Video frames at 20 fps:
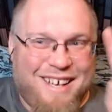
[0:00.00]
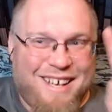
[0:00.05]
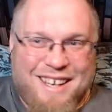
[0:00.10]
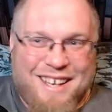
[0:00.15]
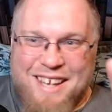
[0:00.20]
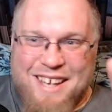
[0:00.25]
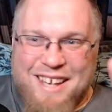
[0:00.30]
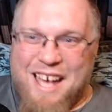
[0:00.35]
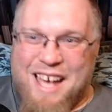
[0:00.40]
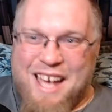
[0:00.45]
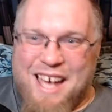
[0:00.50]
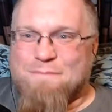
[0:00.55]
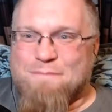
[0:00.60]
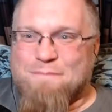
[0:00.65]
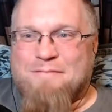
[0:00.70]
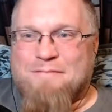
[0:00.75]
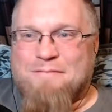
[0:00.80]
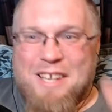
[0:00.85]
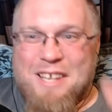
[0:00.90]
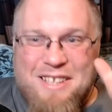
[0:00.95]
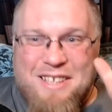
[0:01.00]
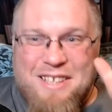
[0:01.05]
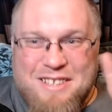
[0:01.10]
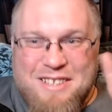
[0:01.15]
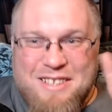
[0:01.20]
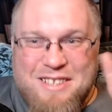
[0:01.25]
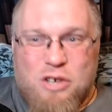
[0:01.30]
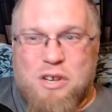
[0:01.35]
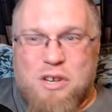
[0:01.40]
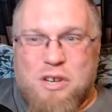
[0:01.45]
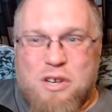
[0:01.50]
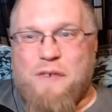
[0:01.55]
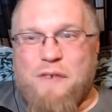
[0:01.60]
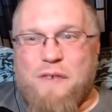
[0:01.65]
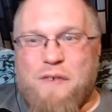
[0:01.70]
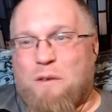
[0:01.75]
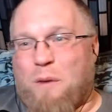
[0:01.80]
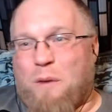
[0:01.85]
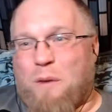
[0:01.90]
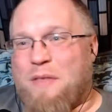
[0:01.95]
Yeah, you can find
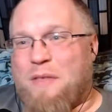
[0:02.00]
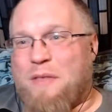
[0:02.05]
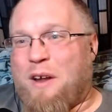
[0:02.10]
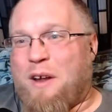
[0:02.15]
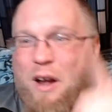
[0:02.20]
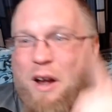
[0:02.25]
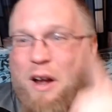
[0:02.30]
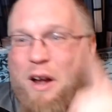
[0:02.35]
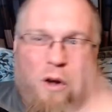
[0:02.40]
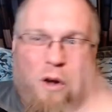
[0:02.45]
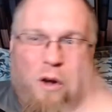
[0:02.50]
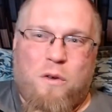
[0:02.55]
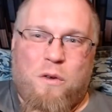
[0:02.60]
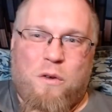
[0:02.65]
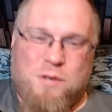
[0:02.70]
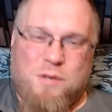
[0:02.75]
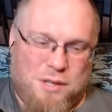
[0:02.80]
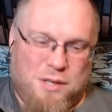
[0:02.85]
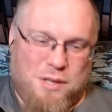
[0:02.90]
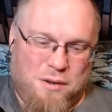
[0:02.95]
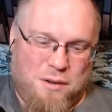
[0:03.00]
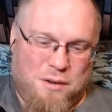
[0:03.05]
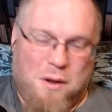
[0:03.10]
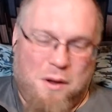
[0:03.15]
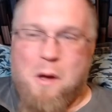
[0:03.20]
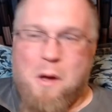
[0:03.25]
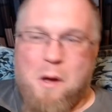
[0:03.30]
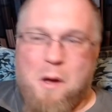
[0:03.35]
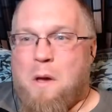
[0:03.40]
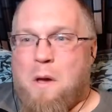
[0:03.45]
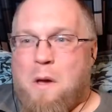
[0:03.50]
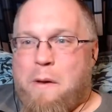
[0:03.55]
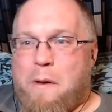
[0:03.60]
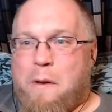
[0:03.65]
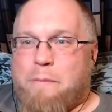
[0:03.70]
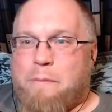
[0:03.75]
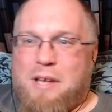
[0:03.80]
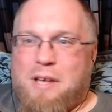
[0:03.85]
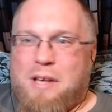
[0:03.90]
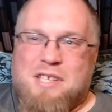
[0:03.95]
it right there on all those
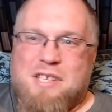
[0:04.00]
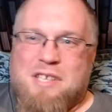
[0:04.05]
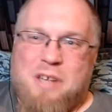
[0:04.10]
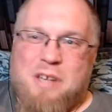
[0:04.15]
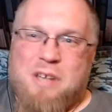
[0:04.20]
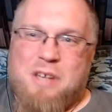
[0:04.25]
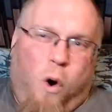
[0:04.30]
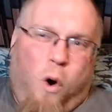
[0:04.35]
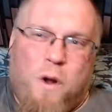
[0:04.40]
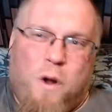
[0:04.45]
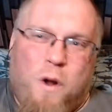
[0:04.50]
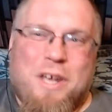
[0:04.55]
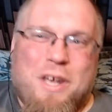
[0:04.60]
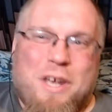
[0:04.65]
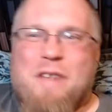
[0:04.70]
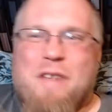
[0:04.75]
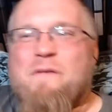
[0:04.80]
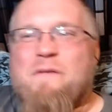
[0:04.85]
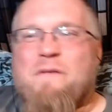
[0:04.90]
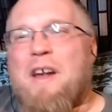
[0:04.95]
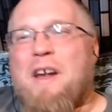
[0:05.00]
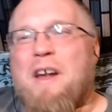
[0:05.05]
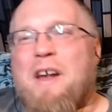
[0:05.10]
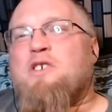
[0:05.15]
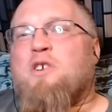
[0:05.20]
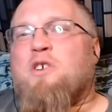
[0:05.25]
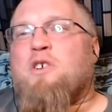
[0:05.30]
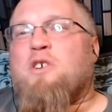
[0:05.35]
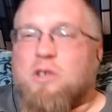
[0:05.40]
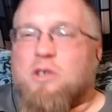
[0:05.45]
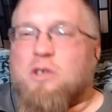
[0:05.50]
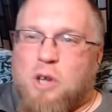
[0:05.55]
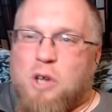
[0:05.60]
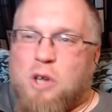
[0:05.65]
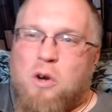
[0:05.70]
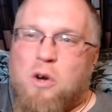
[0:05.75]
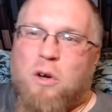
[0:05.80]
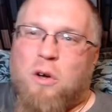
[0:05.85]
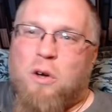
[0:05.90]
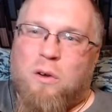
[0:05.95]
places, or you can even find it at your
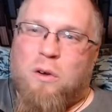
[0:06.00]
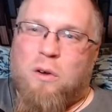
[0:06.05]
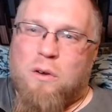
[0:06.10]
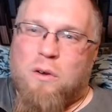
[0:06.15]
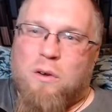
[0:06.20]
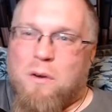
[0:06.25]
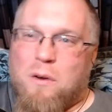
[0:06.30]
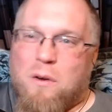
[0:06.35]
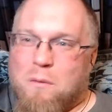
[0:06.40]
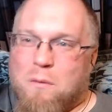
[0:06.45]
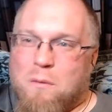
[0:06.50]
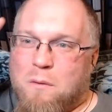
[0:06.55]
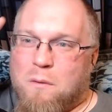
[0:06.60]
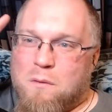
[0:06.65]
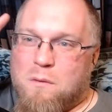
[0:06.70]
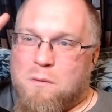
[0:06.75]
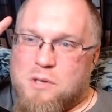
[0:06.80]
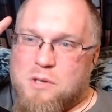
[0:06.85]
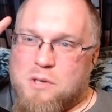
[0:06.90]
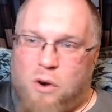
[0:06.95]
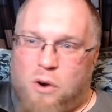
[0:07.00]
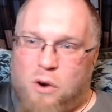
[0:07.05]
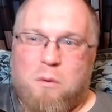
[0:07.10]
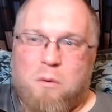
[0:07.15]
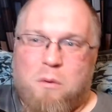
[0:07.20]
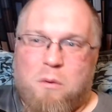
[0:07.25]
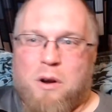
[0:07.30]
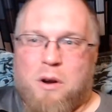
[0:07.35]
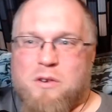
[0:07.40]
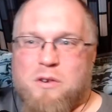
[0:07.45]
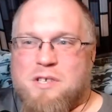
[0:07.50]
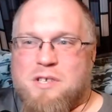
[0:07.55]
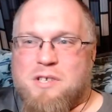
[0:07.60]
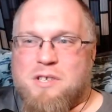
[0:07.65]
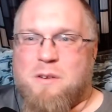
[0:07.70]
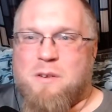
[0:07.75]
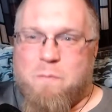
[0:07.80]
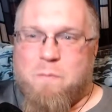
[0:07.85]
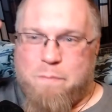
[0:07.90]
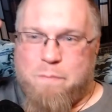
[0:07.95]
local store where you
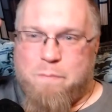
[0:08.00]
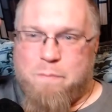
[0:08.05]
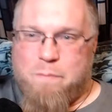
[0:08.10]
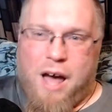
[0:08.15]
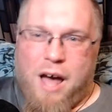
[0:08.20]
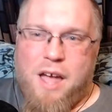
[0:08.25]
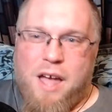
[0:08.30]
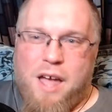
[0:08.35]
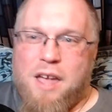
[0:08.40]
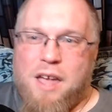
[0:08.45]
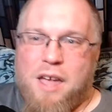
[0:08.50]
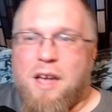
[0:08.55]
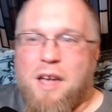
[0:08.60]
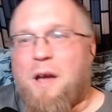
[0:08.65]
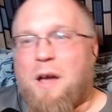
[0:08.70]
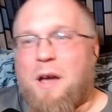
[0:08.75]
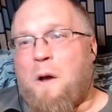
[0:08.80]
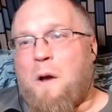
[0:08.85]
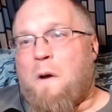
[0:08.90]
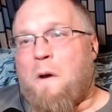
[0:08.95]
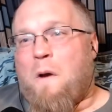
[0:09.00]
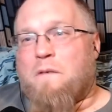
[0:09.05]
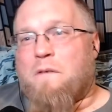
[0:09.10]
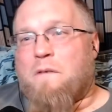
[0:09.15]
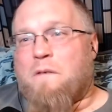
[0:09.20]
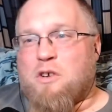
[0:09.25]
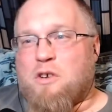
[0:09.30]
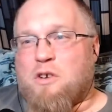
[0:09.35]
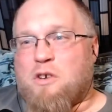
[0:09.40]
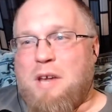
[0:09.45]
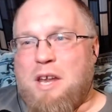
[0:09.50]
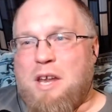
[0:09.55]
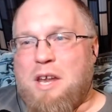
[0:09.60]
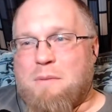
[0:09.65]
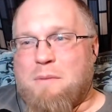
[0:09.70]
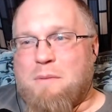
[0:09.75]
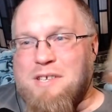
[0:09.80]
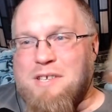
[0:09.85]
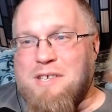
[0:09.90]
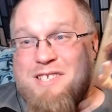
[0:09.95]
buy physical media,
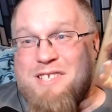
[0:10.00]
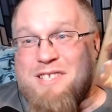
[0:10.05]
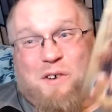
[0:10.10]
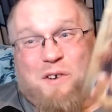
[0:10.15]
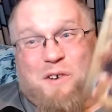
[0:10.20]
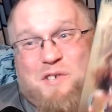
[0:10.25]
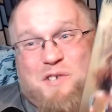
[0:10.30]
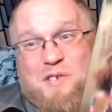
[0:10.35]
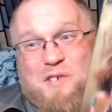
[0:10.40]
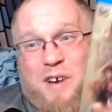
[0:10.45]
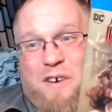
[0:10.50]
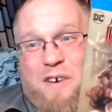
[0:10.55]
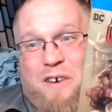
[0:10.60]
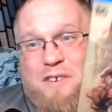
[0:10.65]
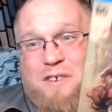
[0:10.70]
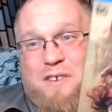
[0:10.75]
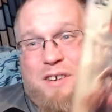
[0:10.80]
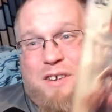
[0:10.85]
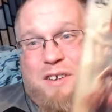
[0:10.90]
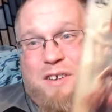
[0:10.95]
because it's also out